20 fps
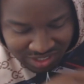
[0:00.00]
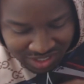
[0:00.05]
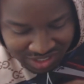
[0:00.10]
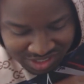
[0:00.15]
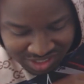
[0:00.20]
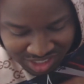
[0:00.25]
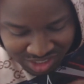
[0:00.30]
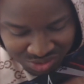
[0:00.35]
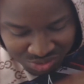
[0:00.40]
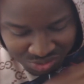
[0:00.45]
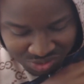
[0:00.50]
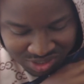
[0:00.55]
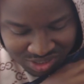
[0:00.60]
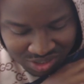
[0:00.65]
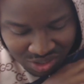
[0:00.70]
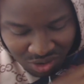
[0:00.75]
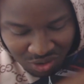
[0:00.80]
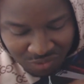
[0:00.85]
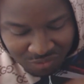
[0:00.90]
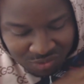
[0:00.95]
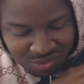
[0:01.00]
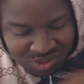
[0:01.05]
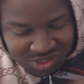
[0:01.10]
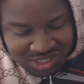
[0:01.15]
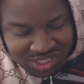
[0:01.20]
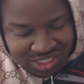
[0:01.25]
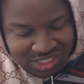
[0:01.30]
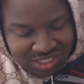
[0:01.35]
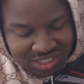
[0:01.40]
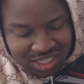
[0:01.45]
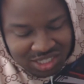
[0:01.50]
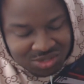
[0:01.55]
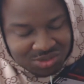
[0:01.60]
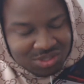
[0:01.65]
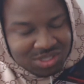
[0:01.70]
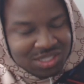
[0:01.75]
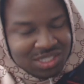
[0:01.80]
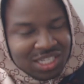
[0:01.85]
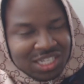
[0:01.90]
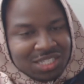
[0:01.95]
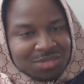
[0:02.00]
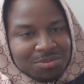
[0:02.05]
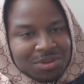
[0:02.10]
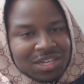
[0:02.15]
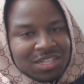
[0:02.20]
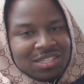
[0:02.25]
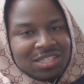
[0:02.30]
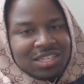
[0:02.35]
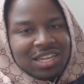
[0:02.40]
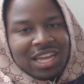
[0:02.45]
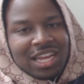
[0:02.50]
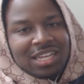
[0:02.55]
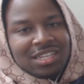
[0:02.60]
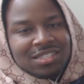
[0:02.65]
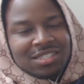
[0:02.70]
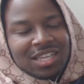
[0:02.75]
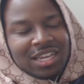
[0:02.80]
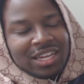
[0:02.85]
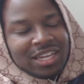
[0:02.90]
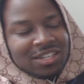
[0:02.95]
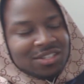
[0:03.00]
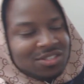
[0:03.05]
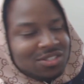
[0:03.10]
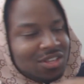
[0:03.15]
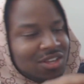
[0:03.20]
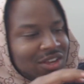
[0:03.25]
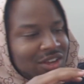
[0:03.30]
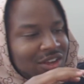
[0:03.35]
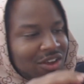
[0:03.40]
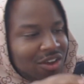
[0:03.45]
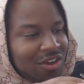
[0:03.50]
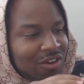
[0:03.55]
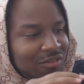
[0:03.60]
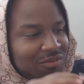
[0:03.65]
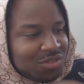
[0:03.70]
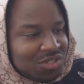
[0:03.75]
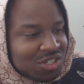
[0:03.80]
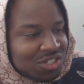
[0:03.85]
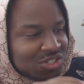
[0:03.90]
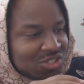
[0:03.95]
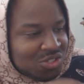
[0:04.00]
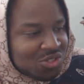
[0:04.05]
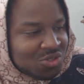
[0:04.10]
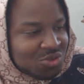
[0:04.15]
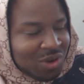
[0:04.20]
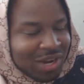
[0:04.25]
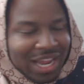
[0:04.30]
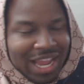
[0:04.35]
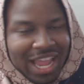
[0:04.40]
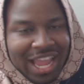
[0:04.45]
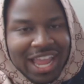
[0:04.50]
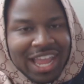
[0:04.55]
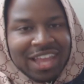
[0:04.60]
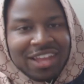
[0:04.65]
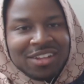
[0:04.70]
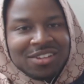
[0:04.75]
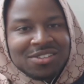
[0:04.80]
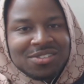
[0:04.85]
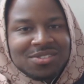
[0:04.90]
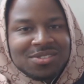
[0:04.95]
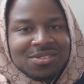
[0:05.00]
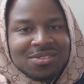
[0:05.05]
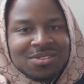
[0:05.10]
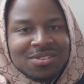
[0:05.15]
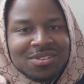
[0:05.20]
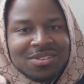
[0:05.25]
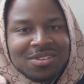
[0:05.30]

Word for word: because this was over six. This was six minutes and eight seconds of just straight hands.